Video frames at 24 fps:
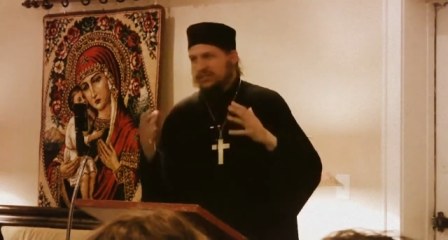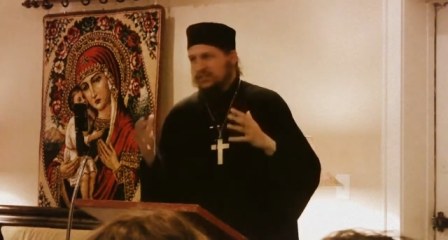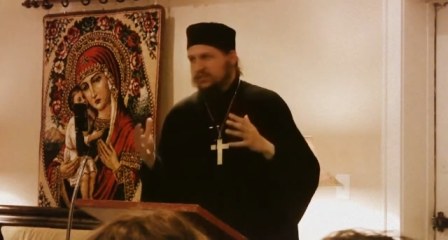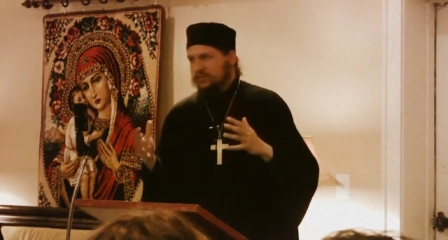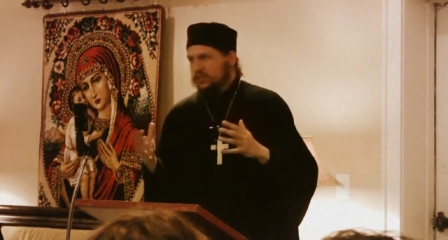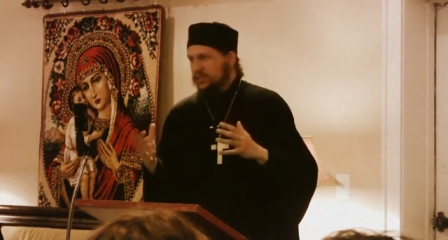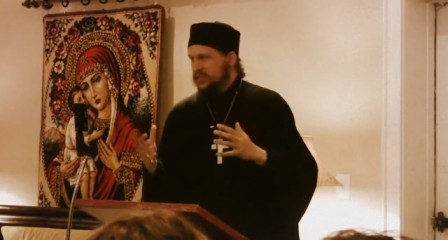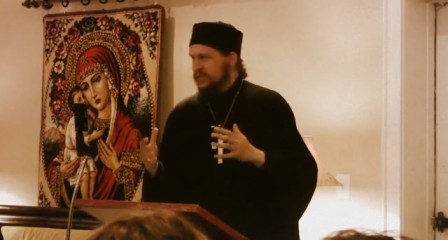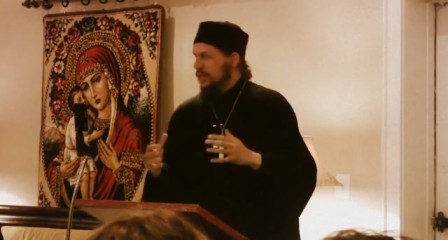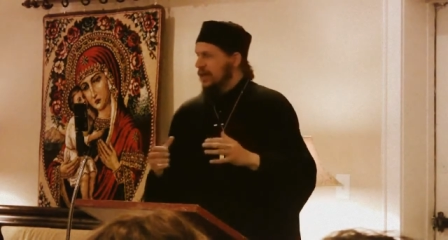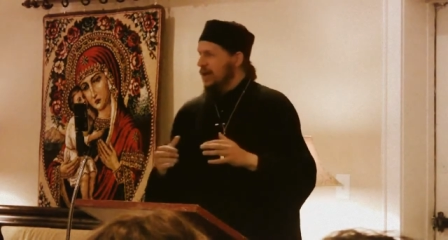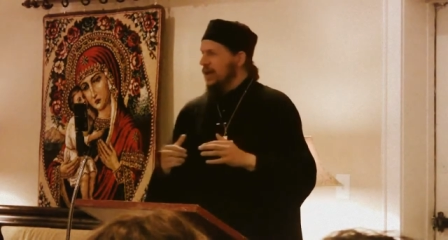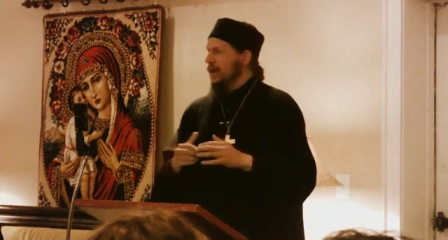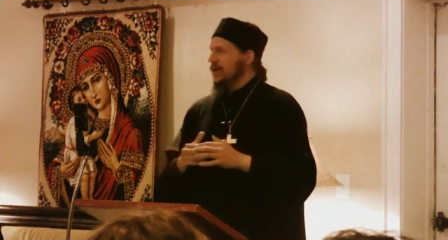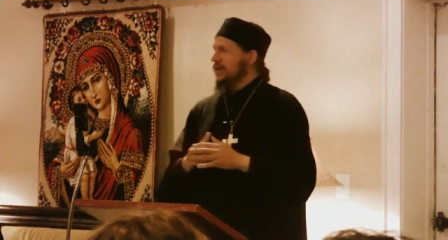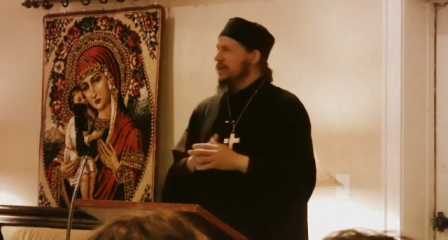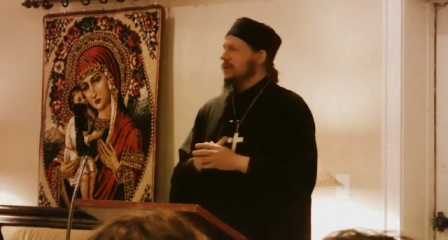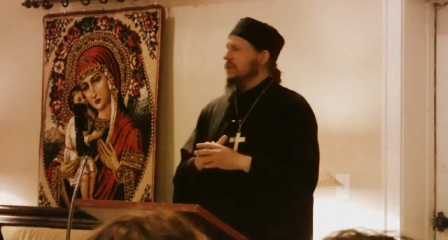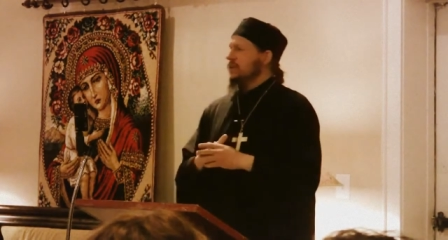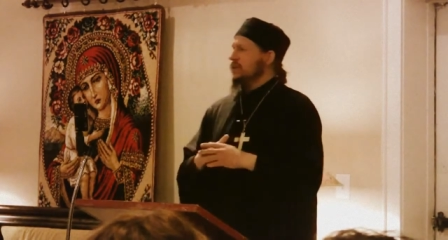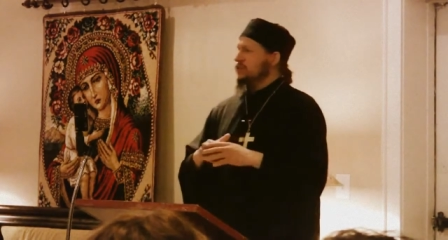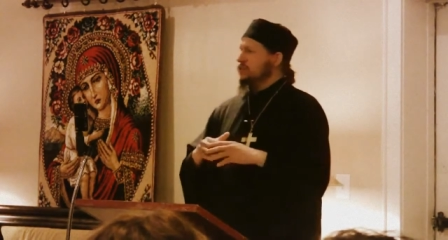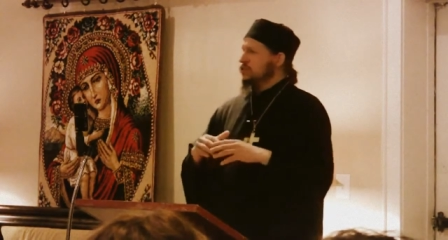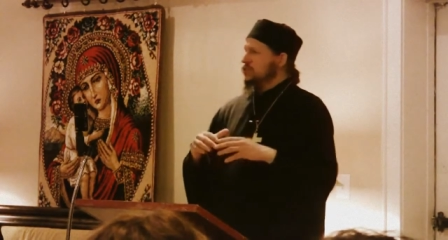as we
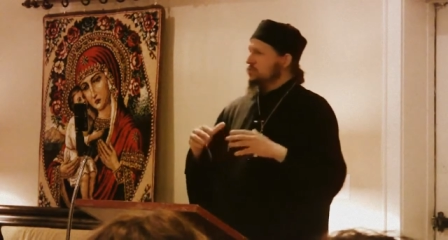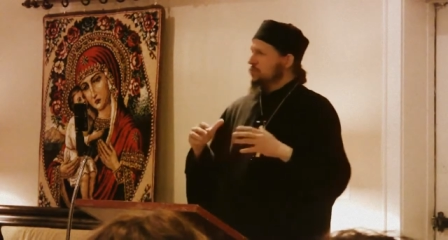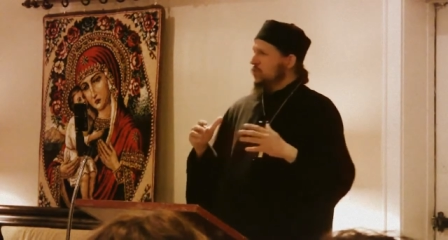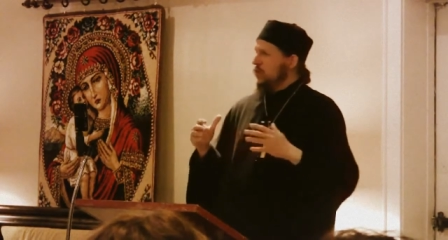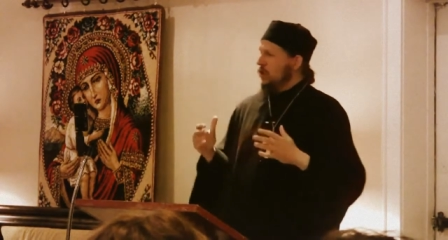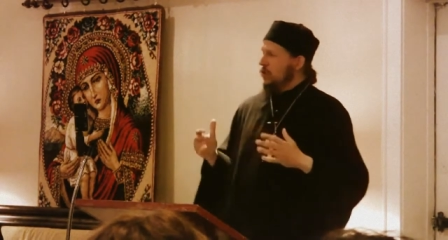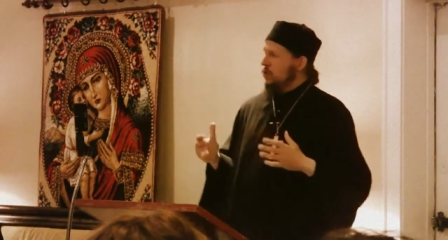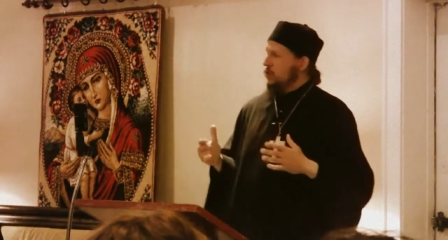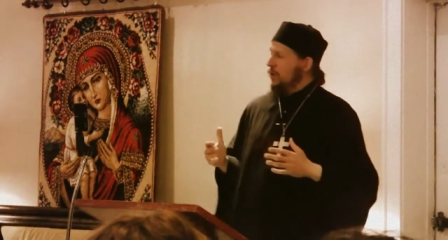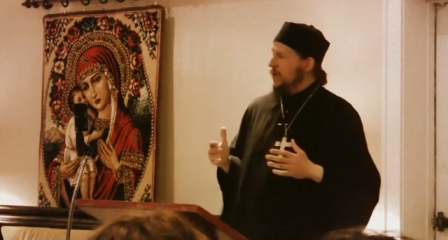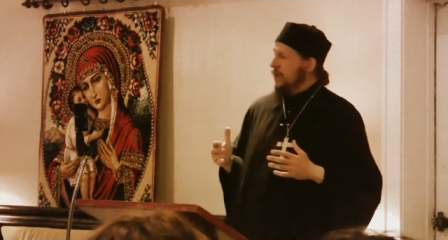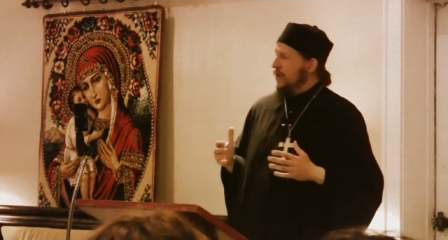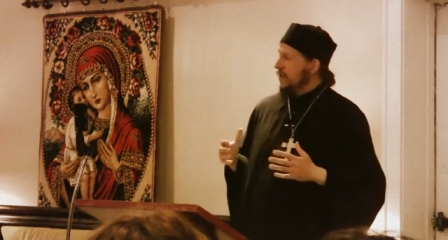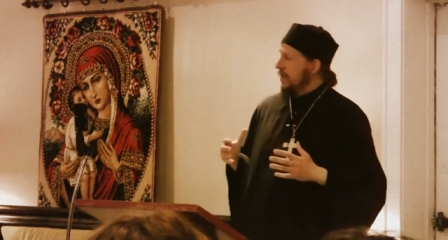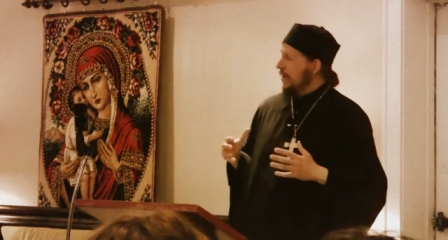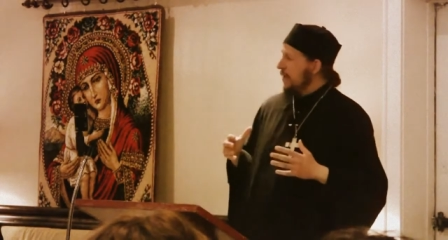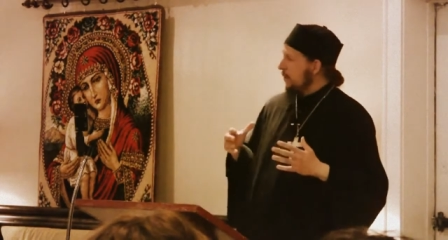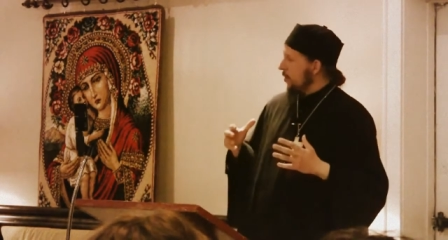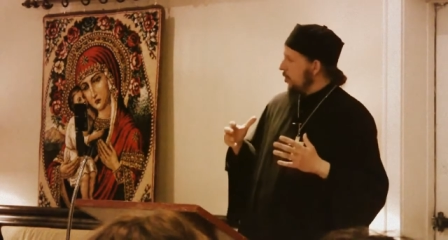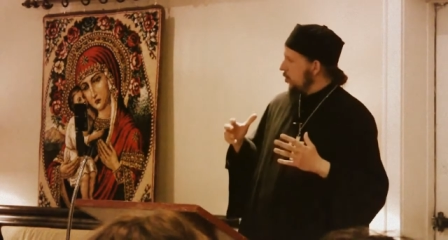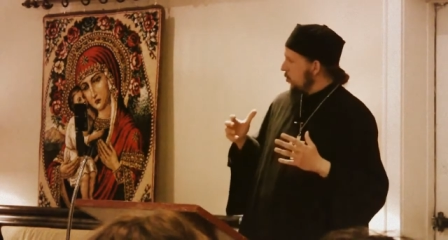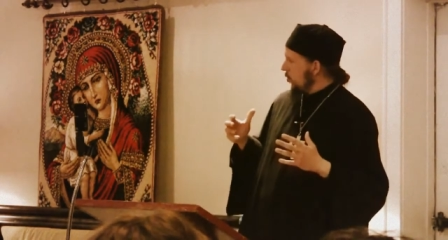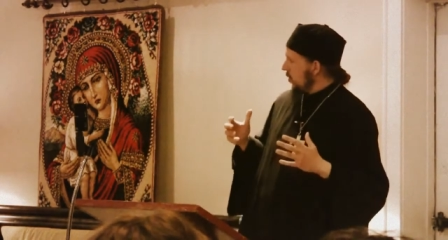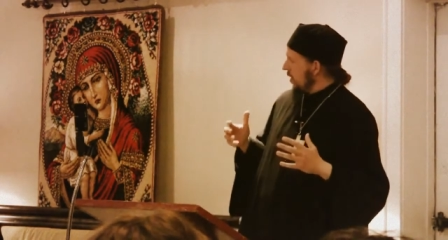can in our small way,
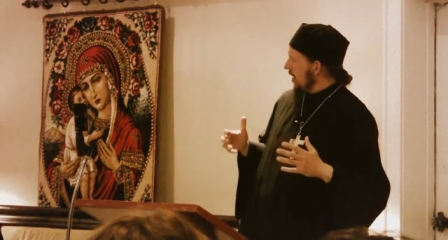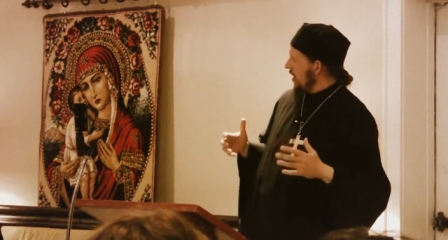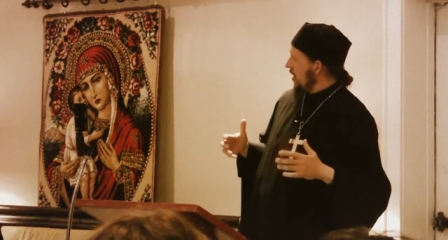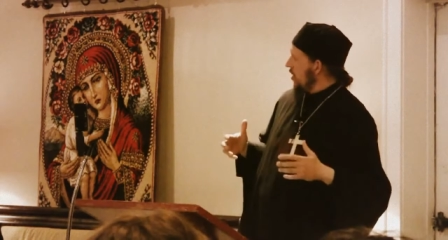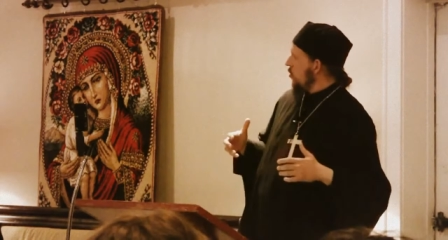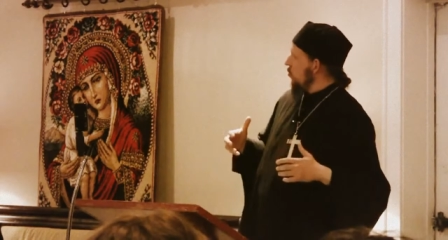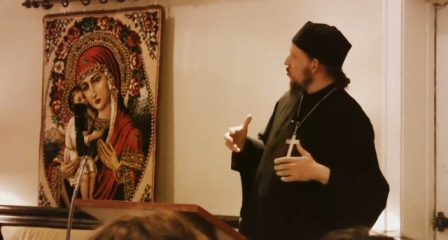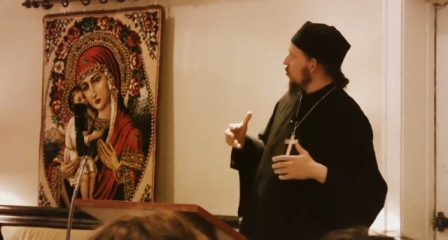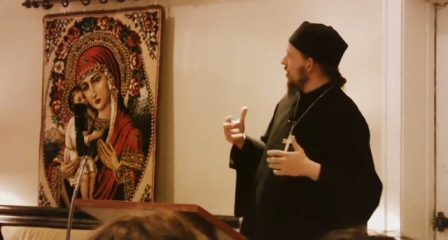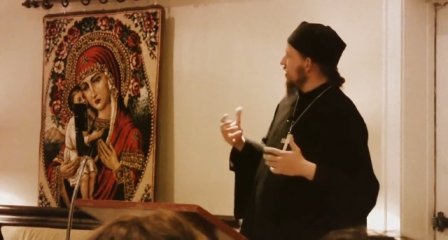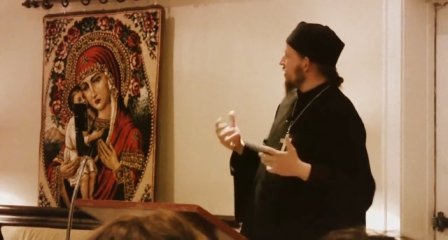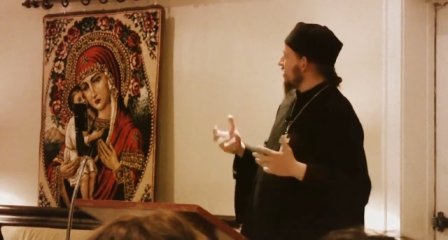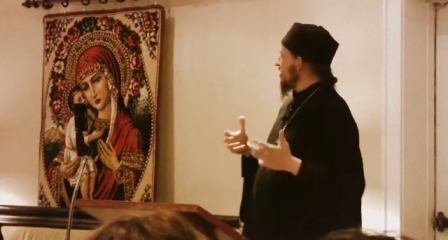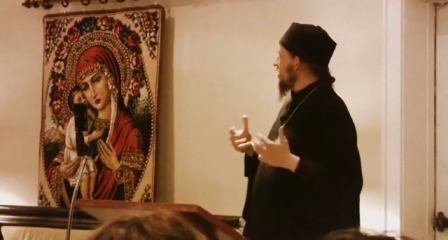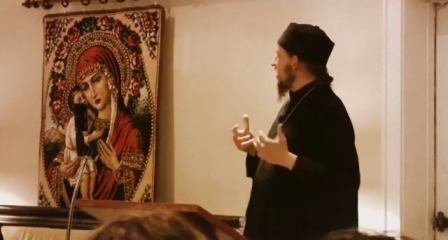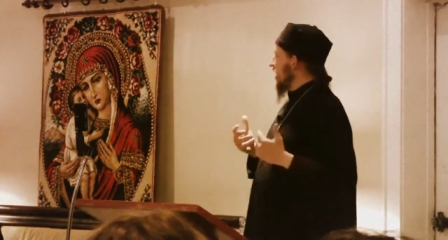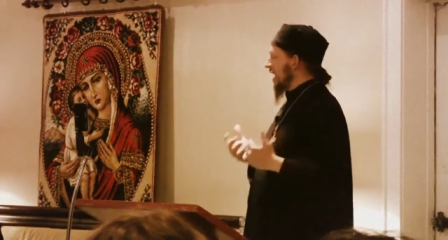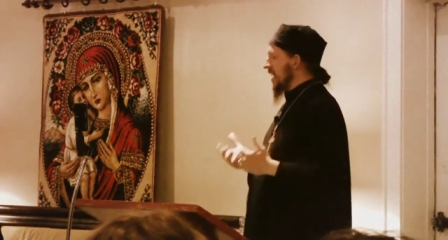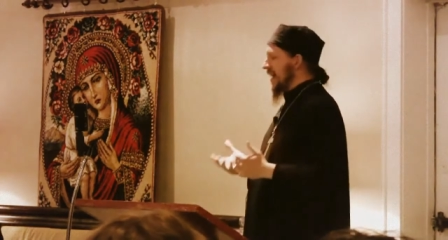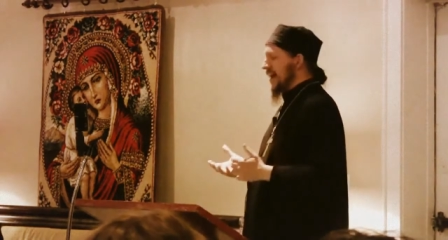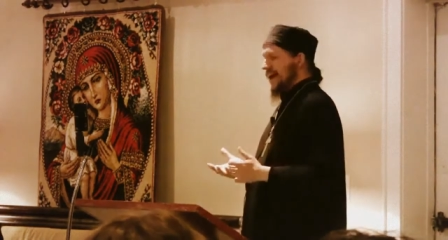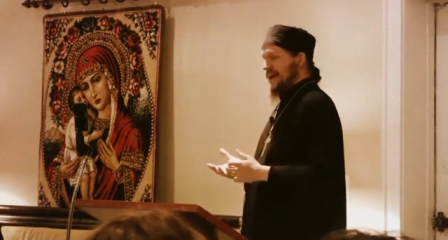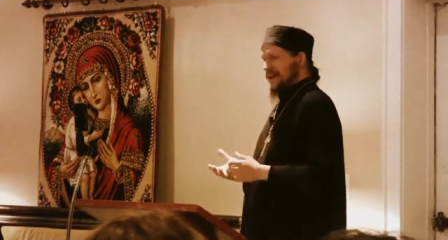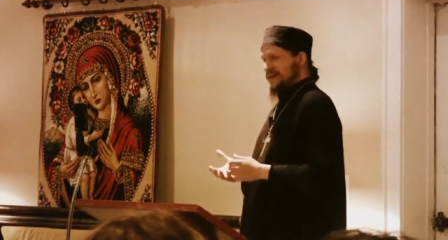acquire what he
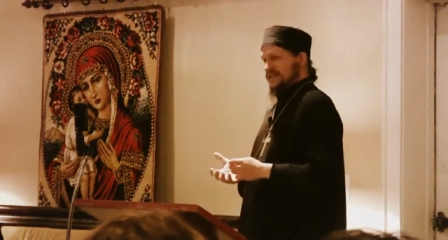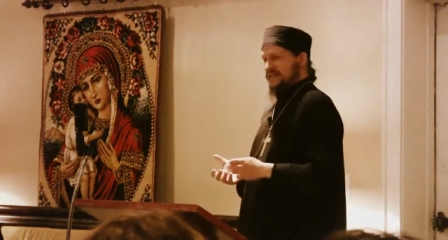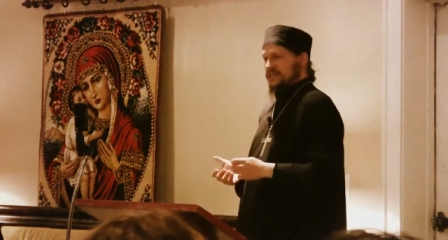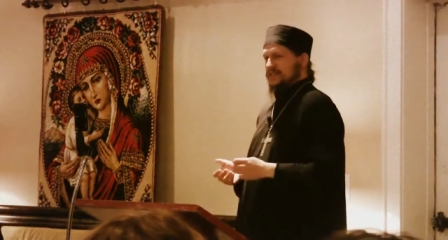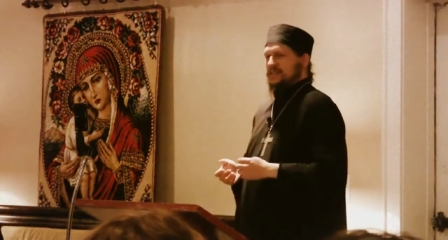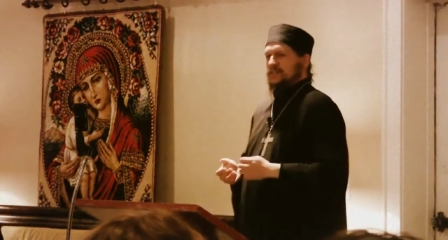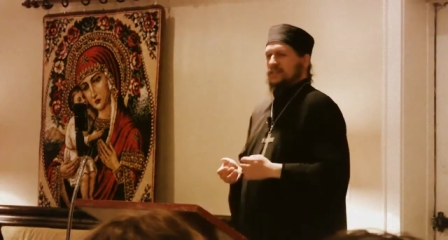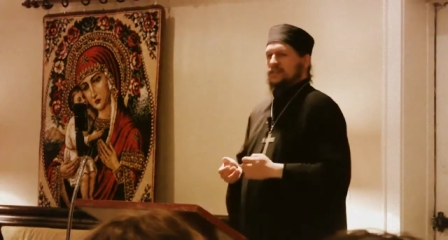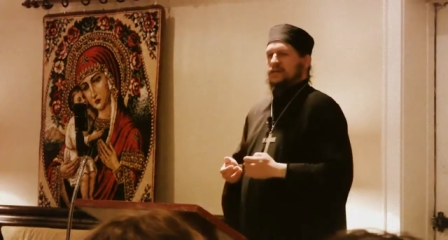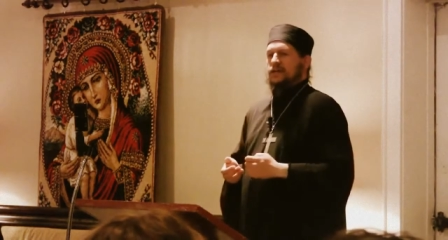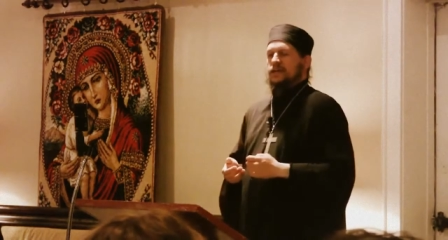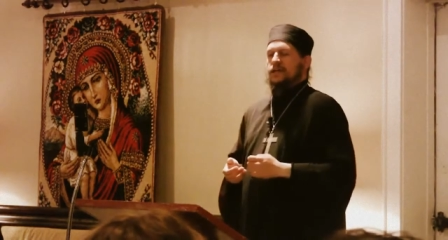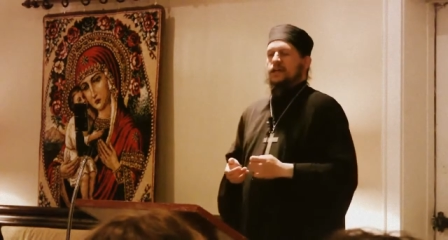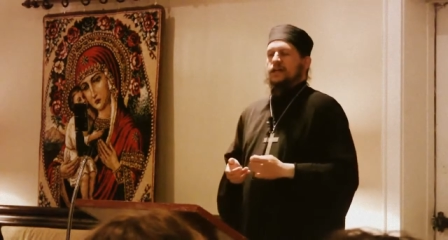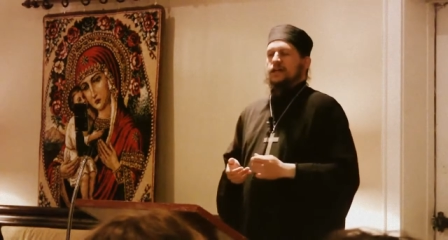has.